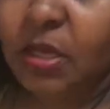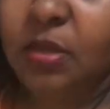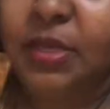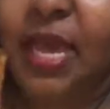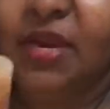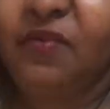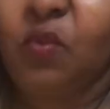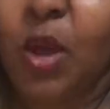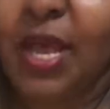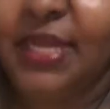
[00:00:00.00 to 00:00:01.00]
Knight of
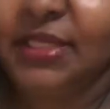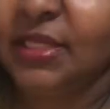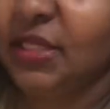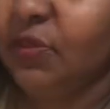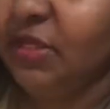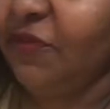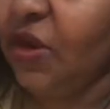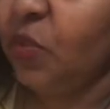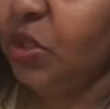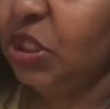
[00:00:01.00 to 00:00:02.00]
Wands. Someone's
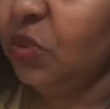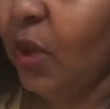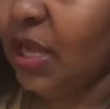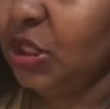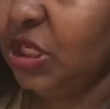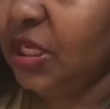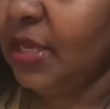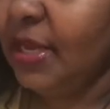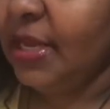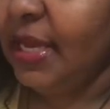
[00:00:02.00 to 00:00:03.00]
very
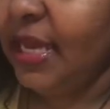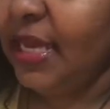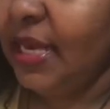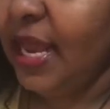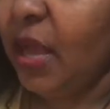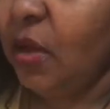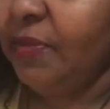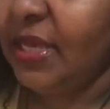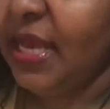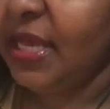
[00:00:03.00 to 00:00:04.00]
wishy-washy, in and out, and
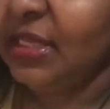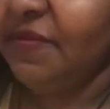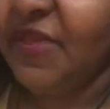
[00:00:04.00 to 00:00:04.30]
because of